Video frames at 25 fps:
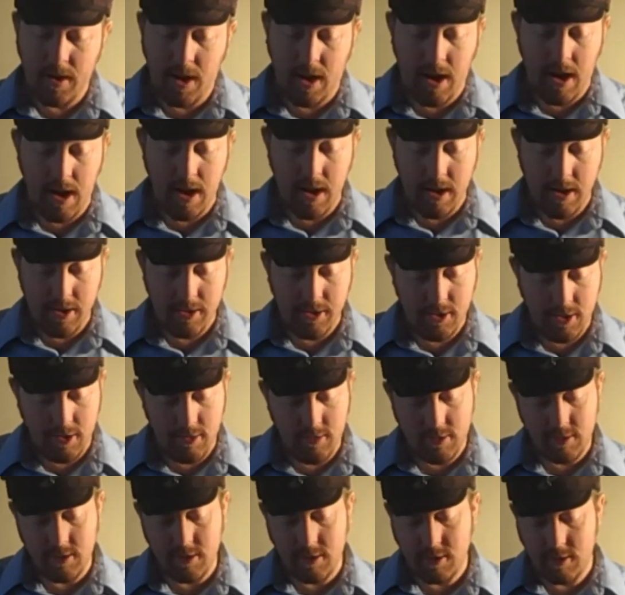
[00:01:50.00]
I
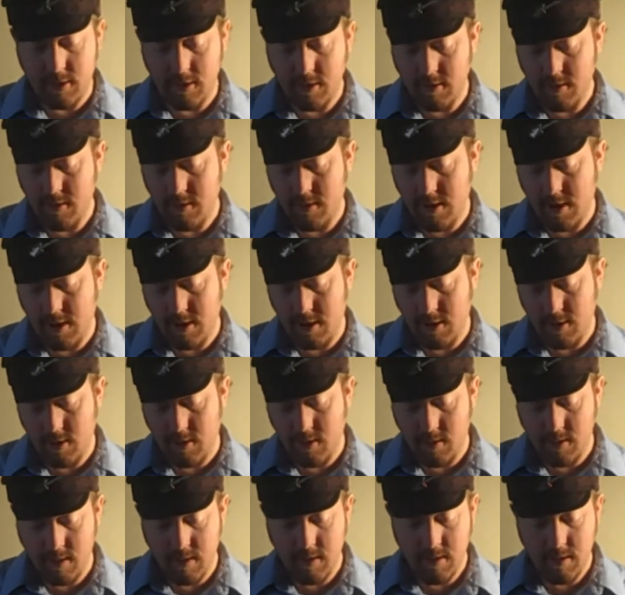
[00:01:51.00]
used to
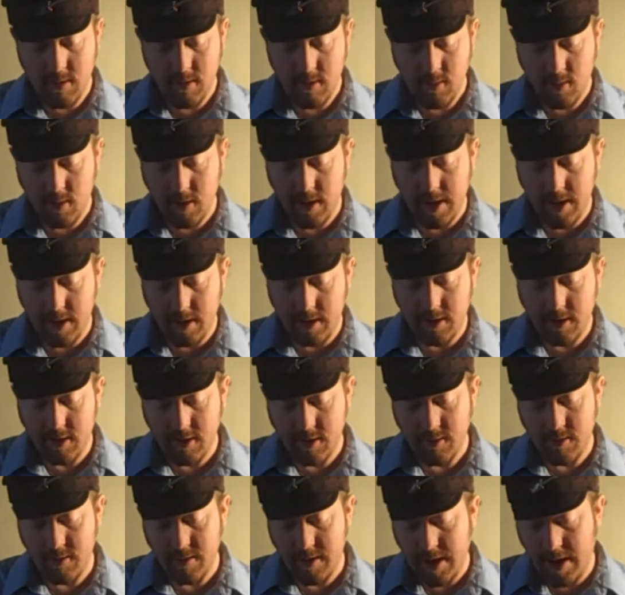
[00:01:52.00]
know what
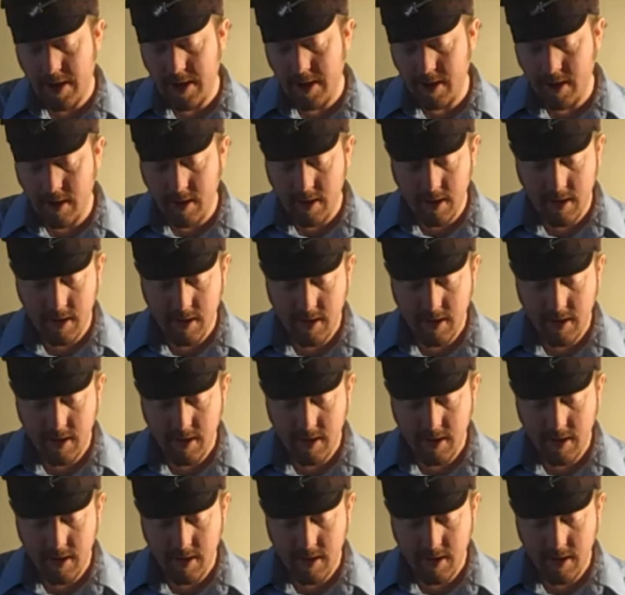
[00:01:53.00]
to write,